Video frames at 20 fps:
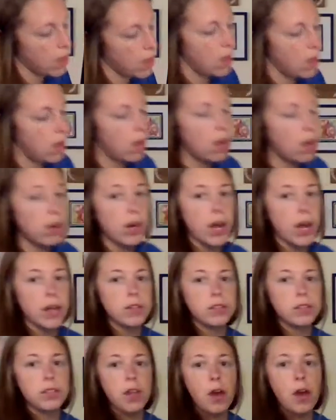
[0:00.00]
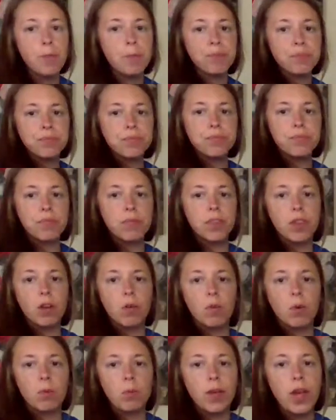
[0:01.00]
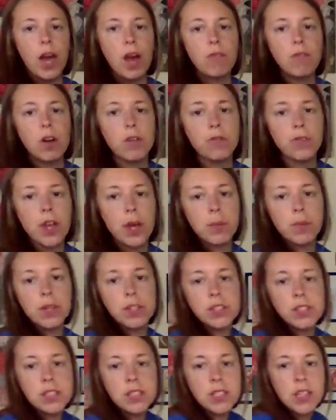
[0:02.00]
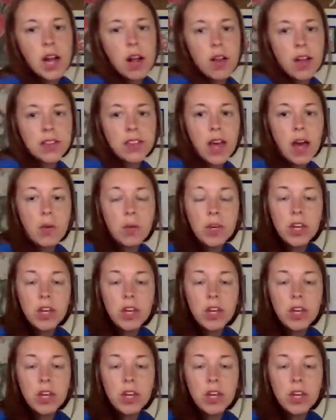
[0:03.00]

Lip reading: All right, so when we have our families listed out like that,